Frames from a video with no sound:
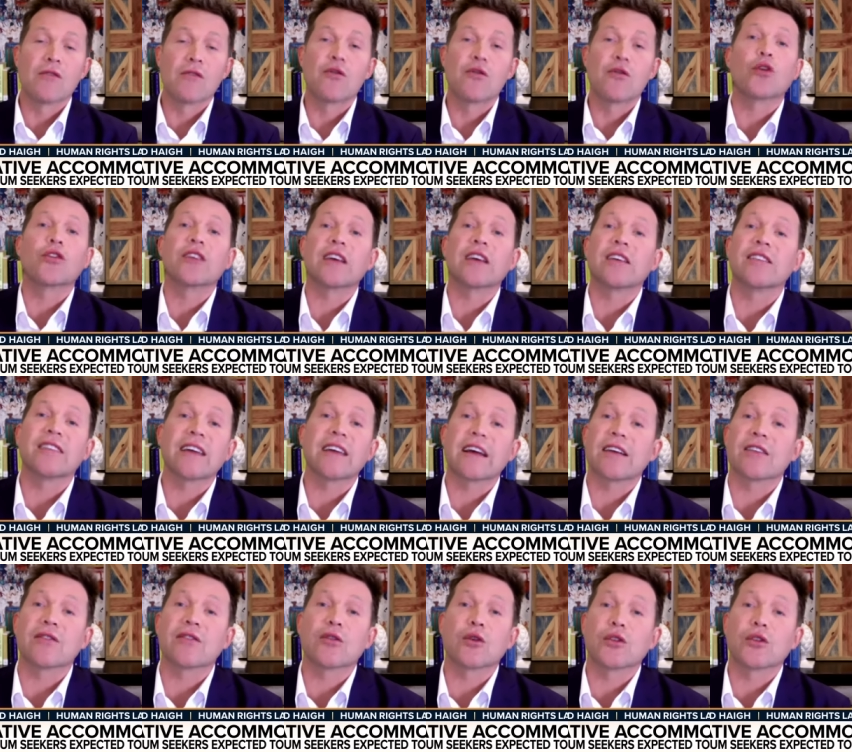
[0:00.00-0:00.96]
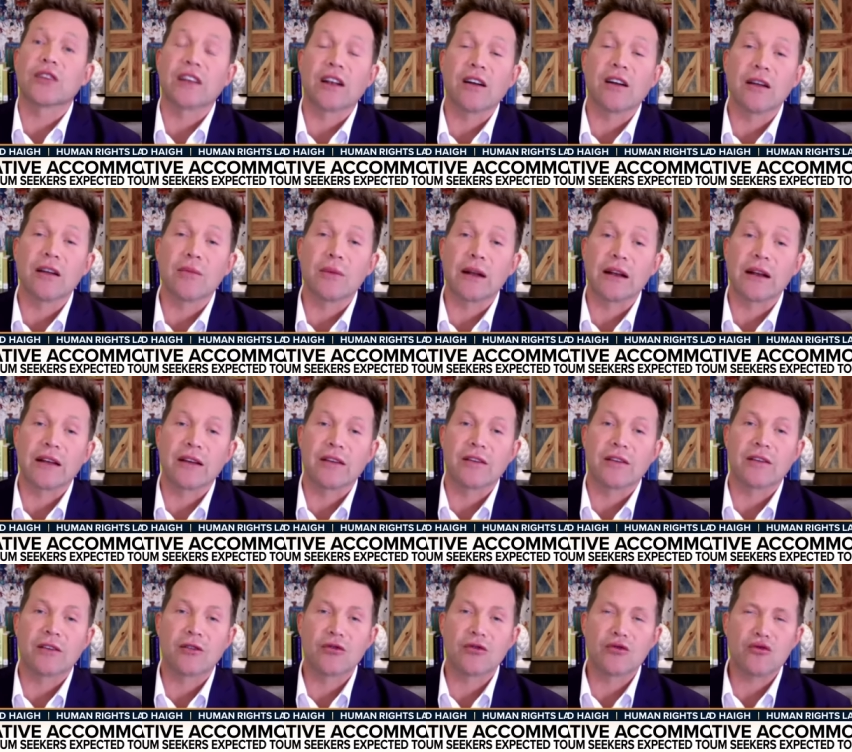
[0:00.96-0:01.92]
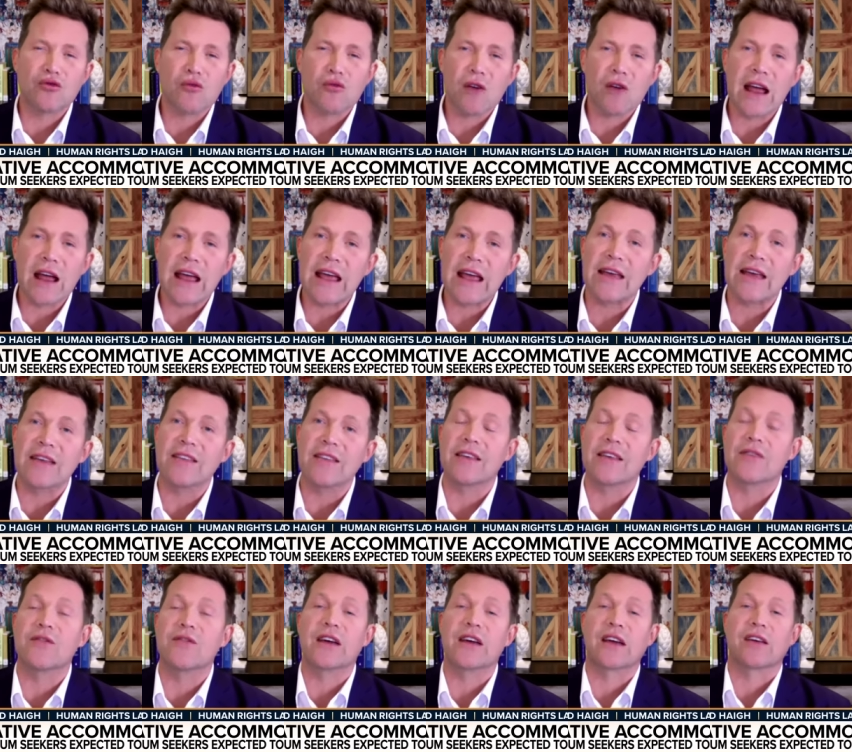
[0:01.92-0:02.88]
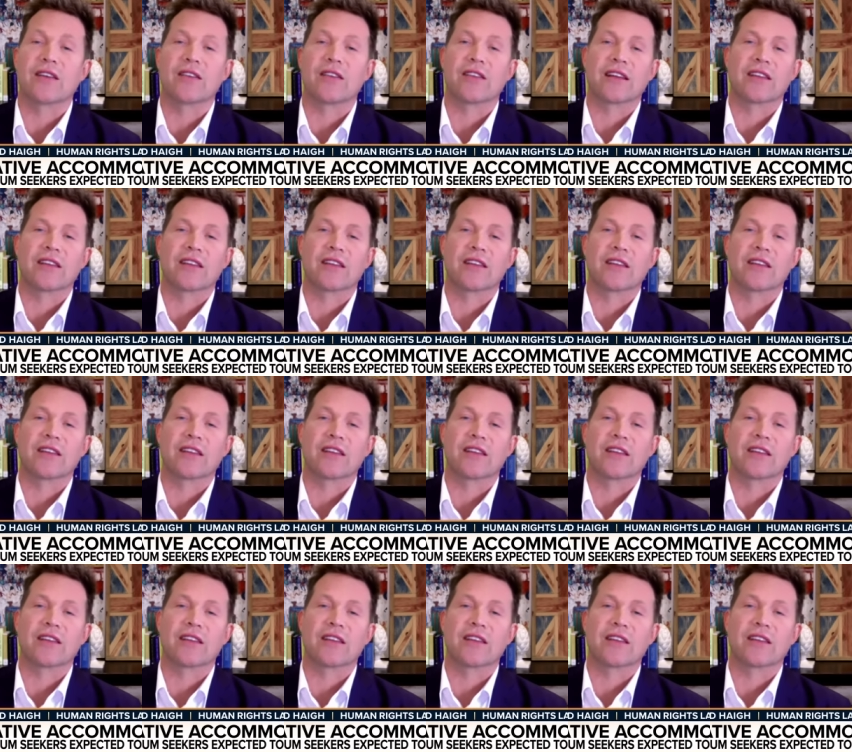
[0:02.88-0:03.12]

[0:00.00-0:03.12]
46, 49 million. Crazy figures